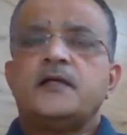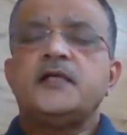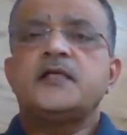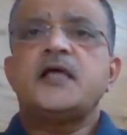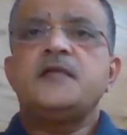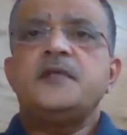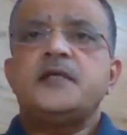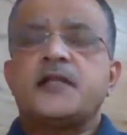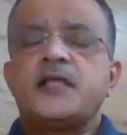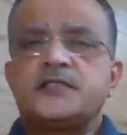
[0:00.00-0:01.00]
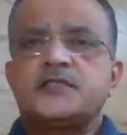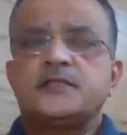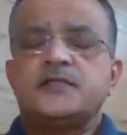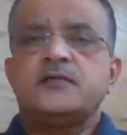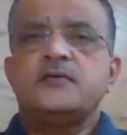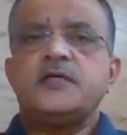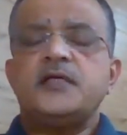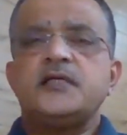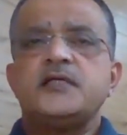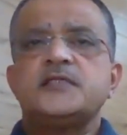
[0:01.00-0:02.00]
it can be traced,
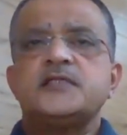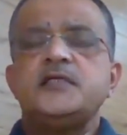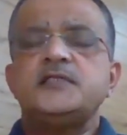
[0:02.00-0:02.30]
it's